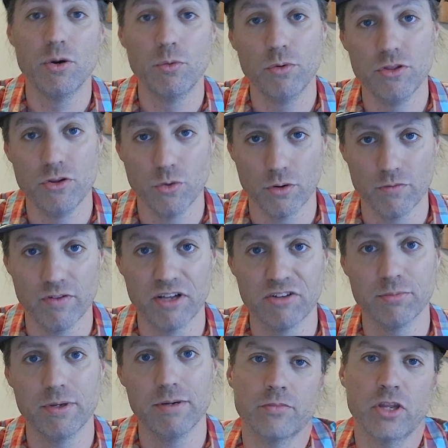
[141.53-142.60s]
with your
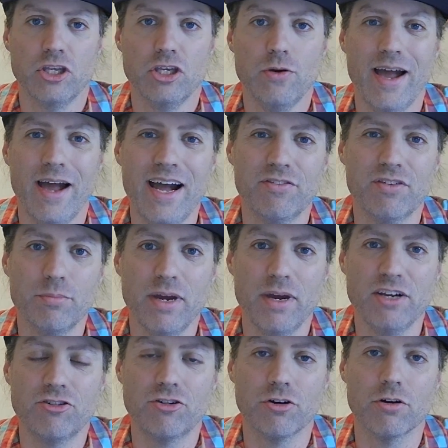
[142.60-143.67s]
investment. You have to
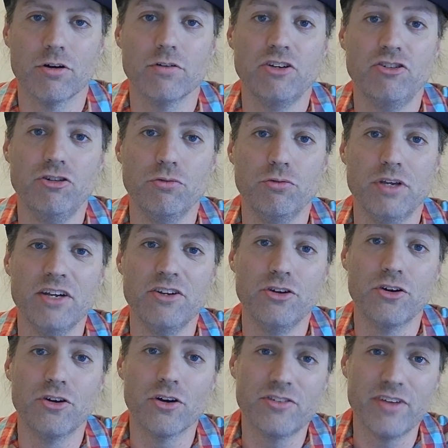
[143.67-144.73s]
make sure that you get
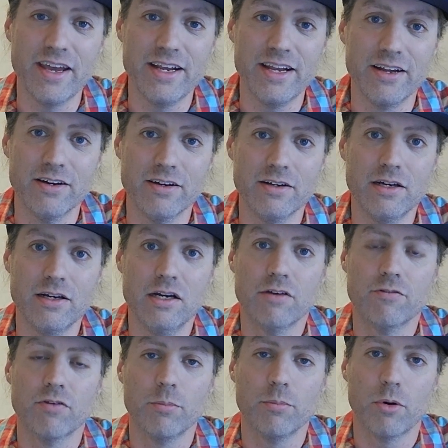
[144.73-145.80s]
your data
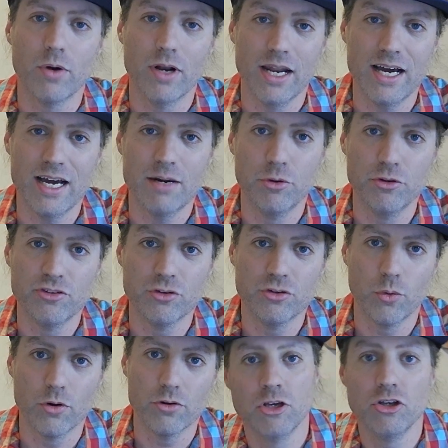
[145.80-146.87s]
from a reliable
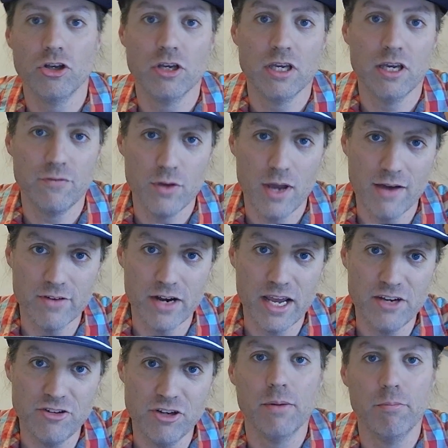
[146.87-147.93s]
source. If you have an
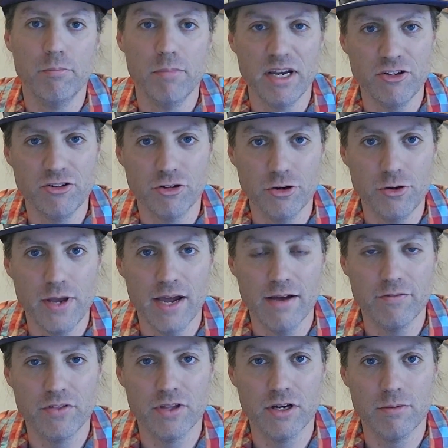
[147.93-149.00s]
agent, make sure you
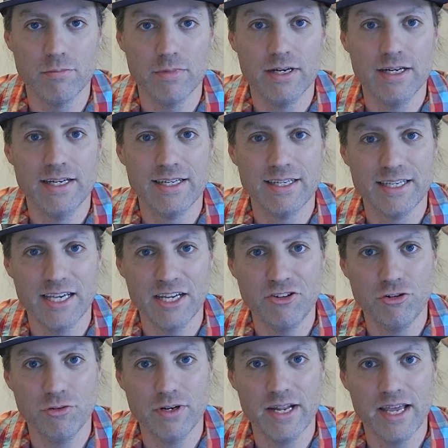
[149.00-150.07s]
have them
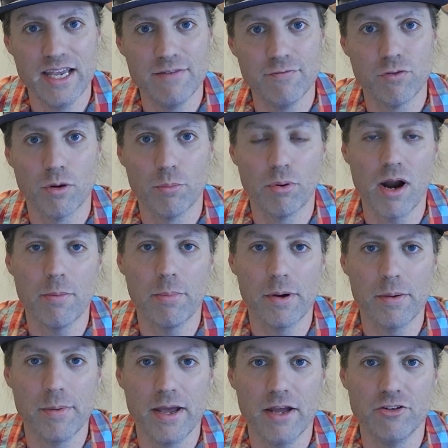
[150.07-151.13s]
get you a name for a
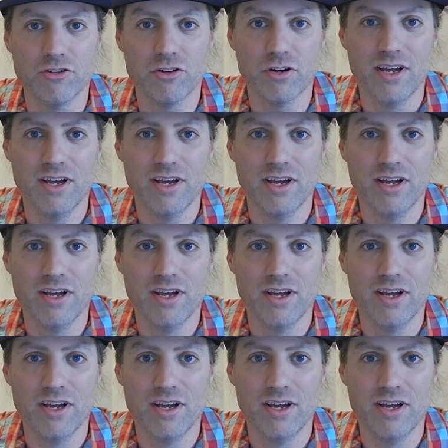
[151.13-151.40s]
property manager